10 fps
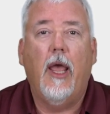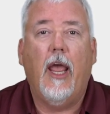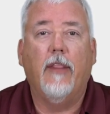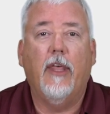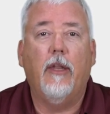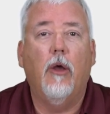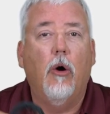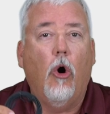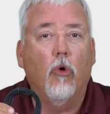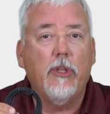and then
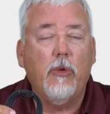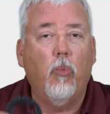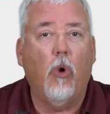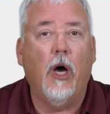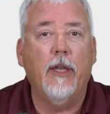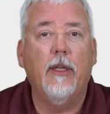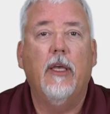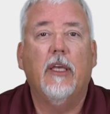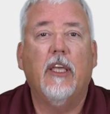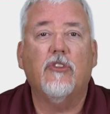only one
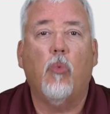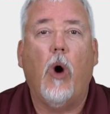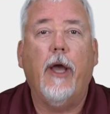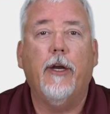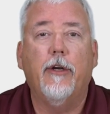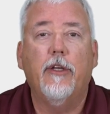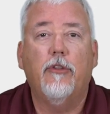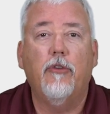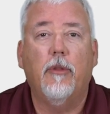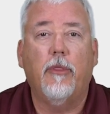gets wired
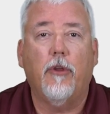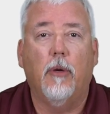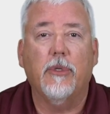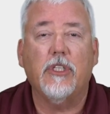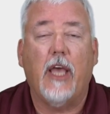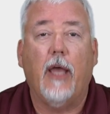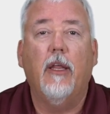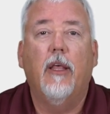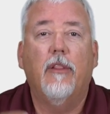to the thermostat.